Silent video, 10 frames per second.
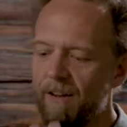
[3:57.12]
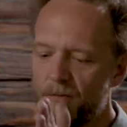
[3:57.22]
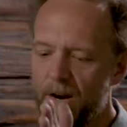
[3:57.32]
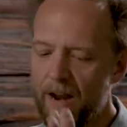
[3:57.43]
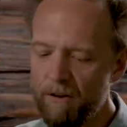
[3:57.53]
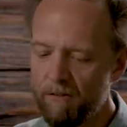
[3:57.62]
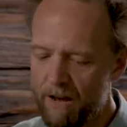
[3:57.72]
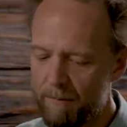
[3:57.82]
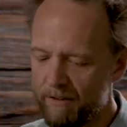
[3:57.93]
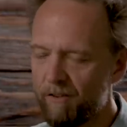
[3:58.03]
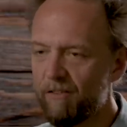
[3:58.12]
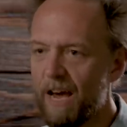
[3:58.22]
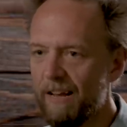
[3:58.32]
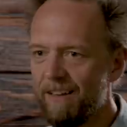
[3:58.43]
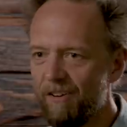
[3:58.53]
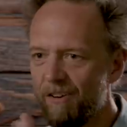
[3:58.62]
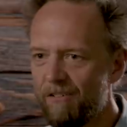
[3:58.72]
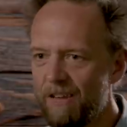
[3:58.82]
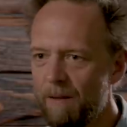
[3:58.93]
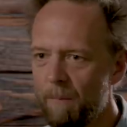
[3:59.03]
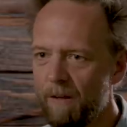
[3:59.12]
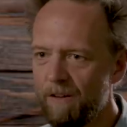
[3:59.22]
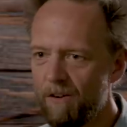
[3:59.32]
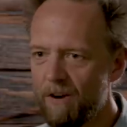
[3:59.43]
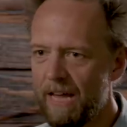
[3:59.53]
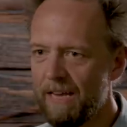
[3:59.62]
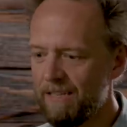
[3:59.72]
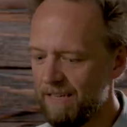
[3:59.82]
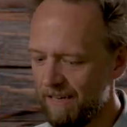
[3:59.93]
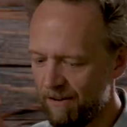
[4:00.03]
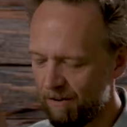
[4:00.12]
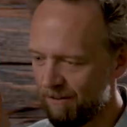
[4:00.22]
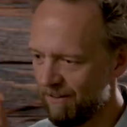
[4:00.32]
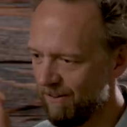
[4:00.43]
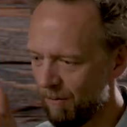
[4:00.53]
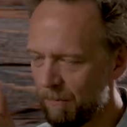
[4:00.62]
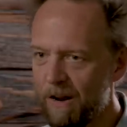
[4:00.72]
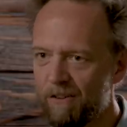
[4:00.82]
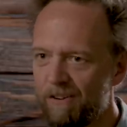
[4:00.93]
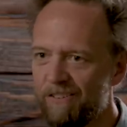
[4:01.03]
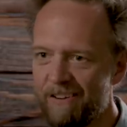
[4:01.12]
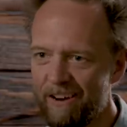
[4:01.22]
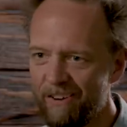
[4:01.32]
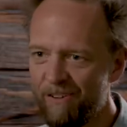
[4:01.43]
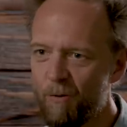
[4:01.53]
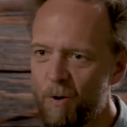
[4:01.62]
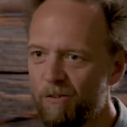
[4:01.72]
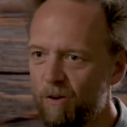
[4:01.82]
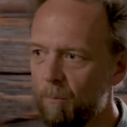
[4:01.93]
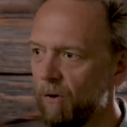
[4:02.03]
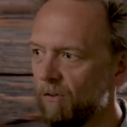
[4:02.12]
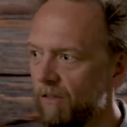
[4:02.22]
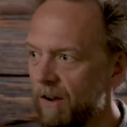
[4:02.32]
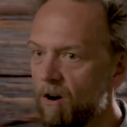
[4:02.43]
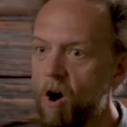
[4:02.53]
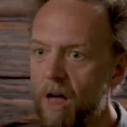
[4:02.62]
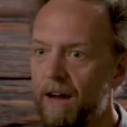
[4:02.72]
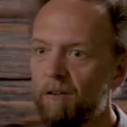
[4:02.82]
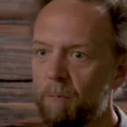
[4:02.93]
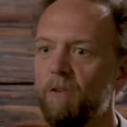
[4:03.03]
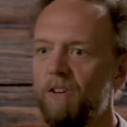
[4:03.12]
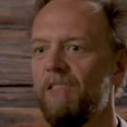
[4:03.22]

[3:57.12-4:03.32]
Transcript: for every job on the set, you know, your DP, your AD, your production designer, your wardrobe person, they're all experts